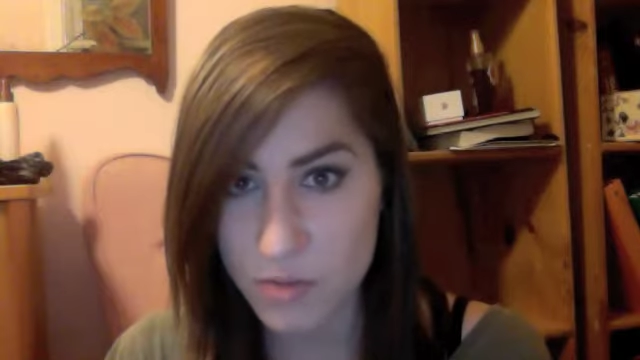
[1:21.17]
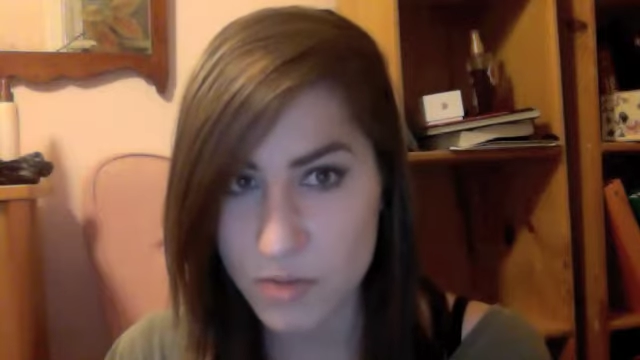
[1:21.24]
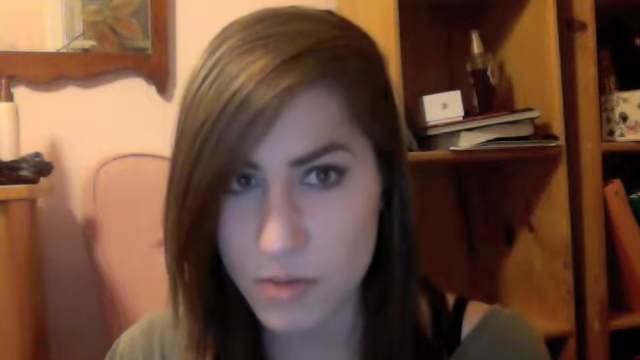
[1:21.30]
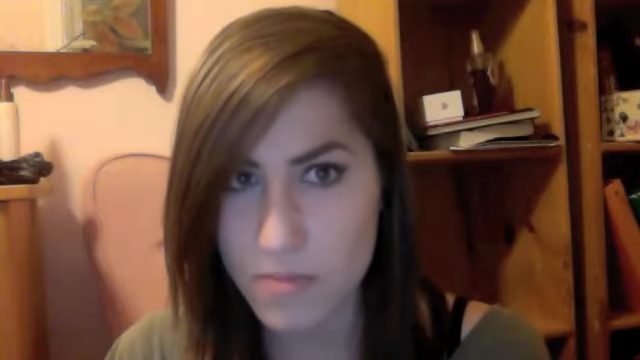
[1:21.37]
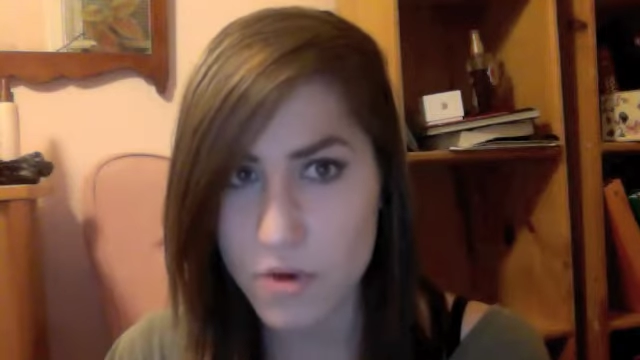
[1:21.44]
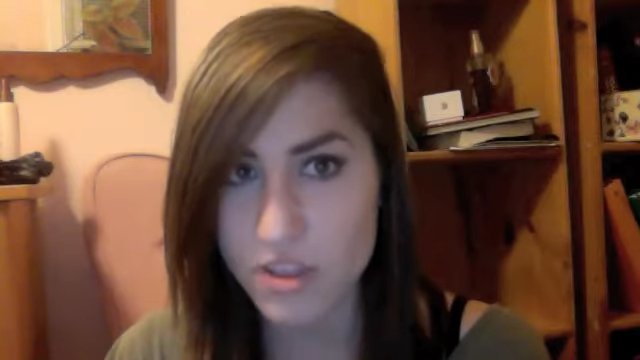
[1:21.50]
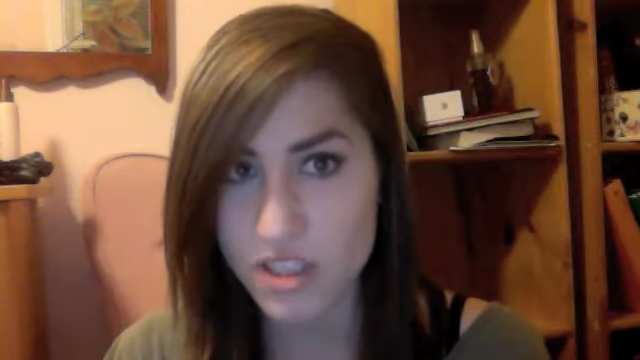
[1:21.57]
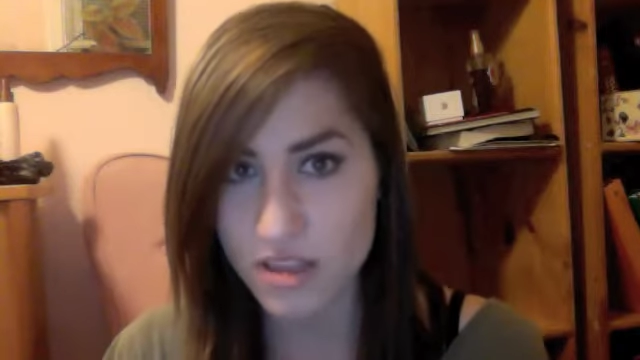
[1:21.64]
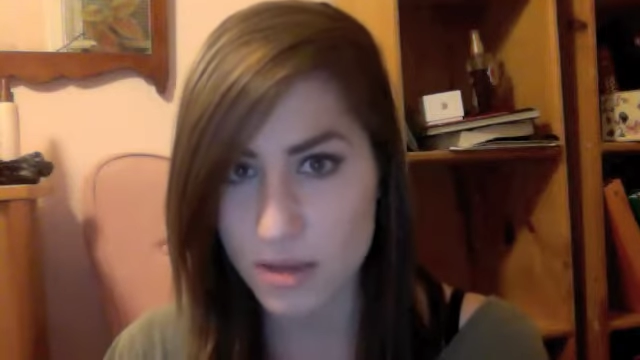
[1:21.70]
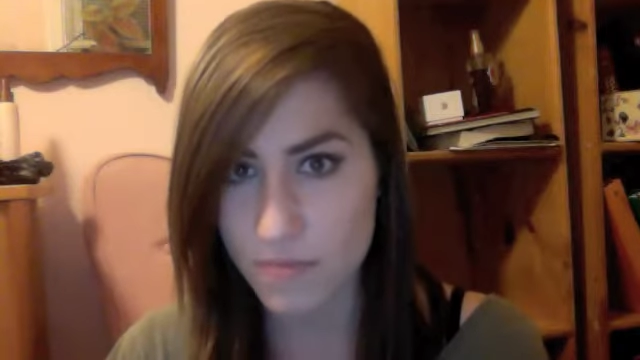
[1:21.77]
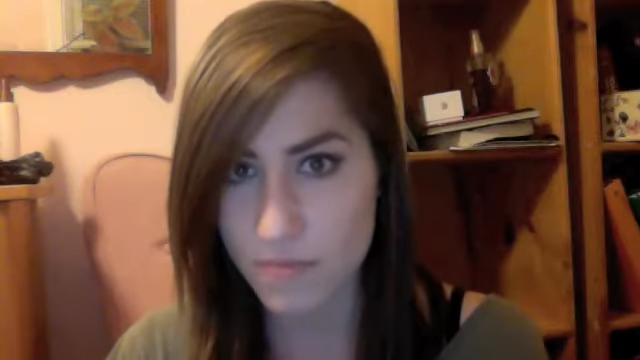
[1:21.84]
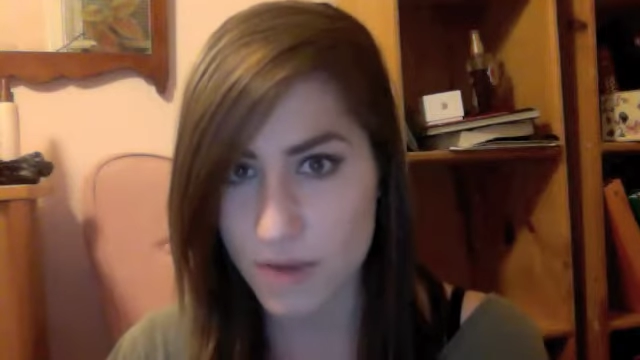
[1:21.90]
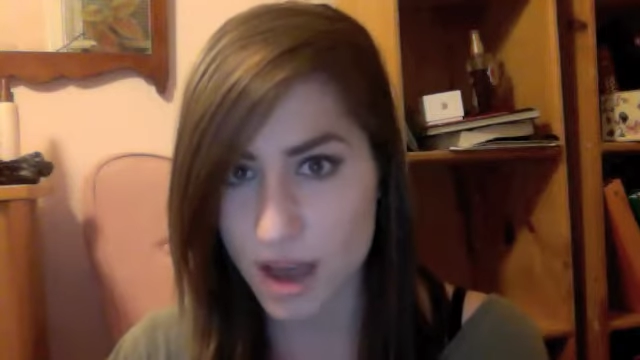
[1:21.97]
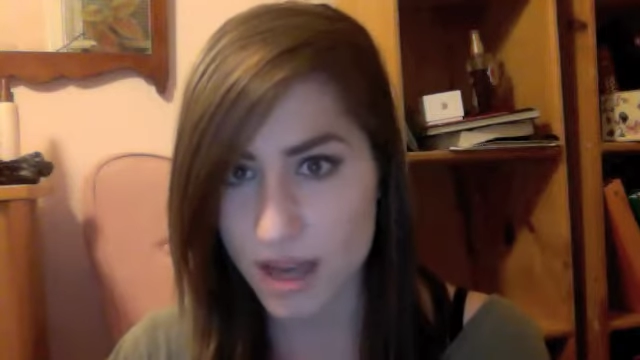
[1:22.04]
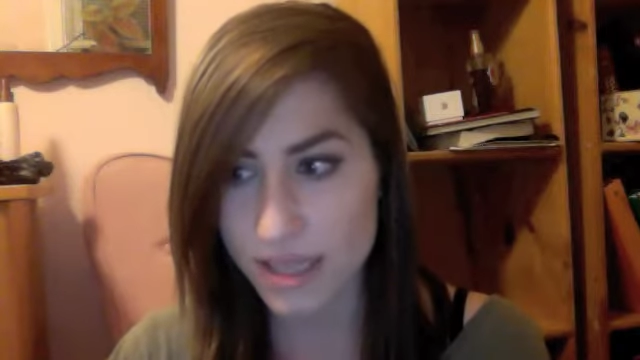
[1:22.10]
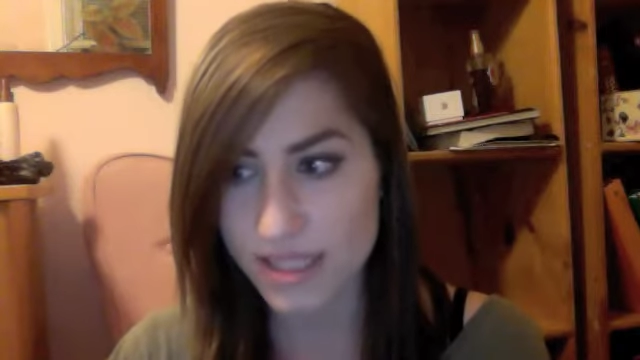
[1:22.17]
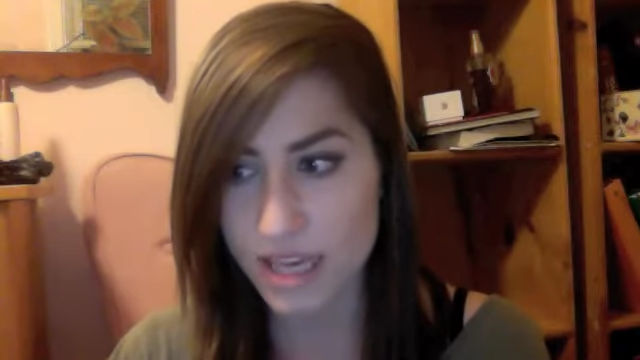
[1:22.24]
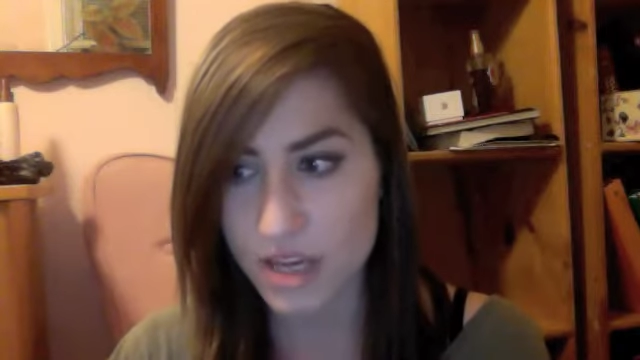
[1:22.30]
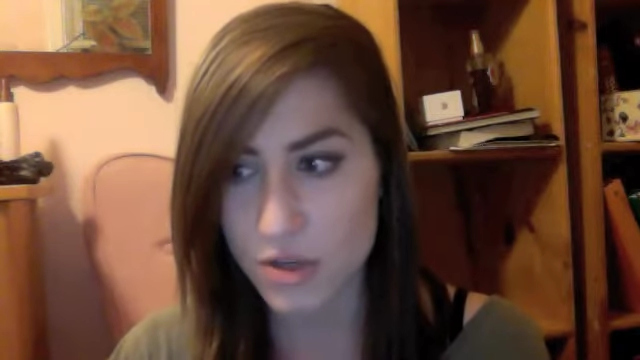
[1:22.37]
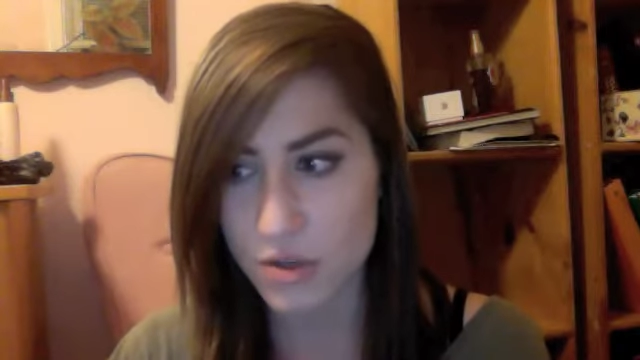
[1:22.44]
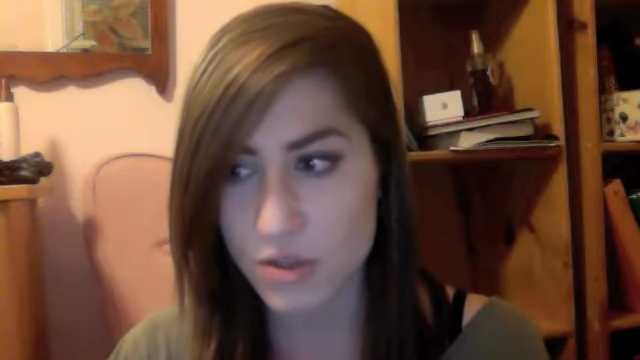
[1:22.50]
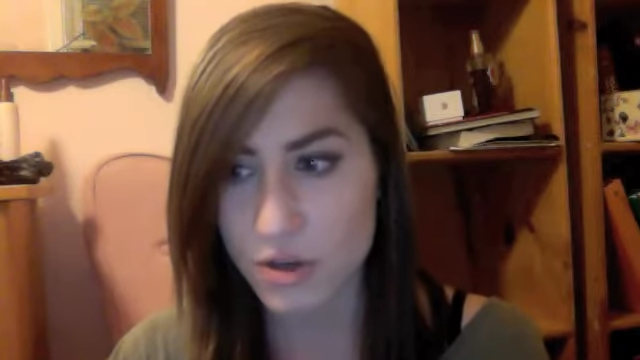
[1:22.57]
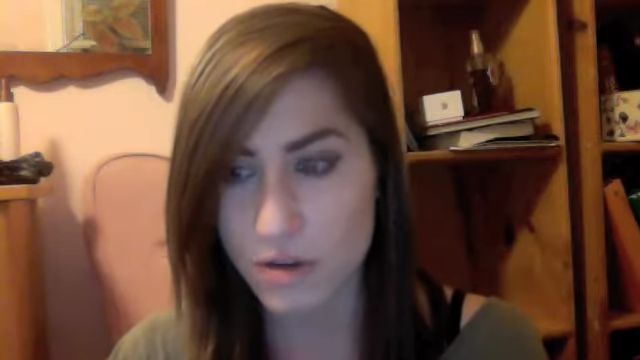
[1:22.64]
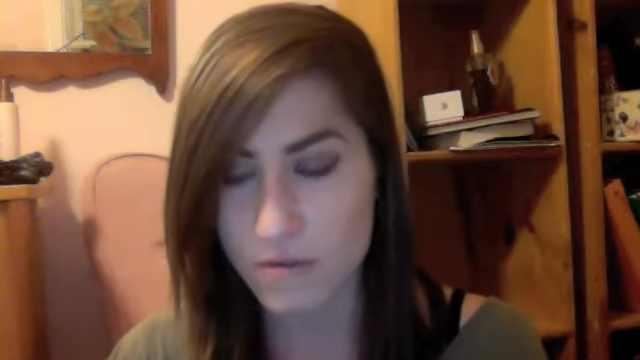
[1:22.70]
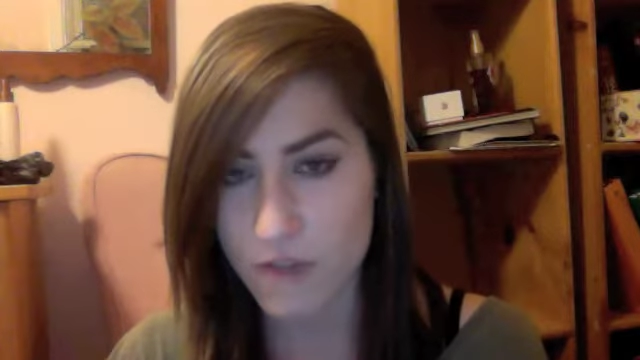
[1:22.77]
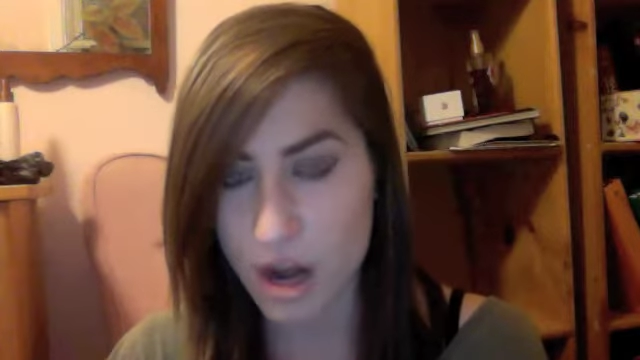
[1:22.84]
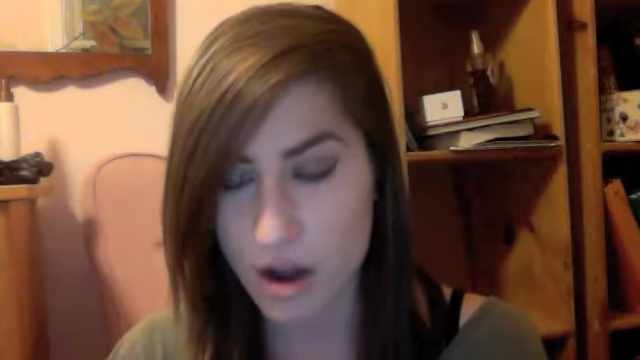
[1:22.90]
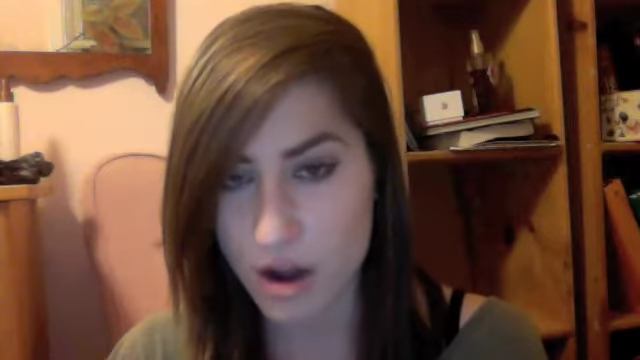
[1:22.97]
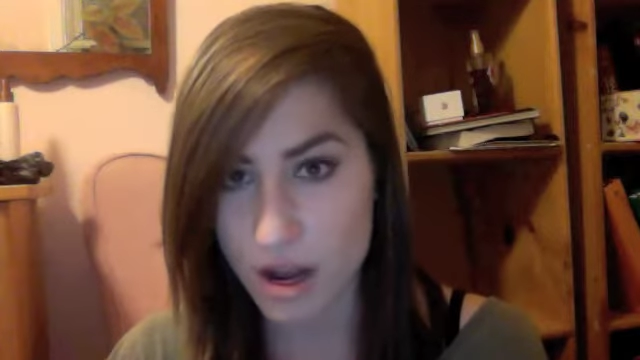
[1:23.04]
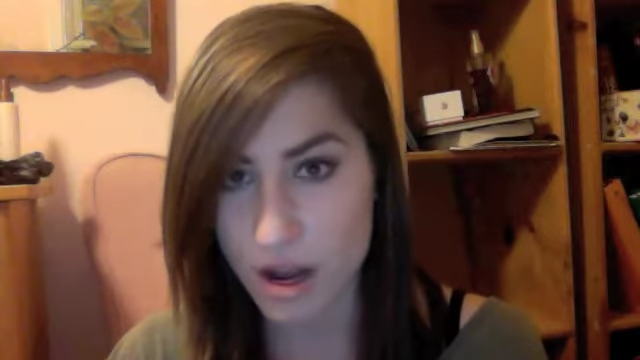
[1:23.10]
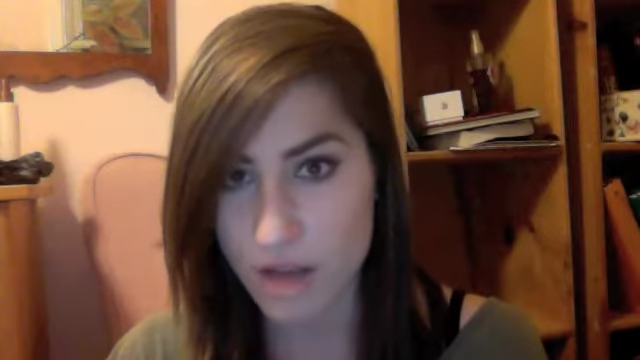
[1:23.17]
but most of the products I use are very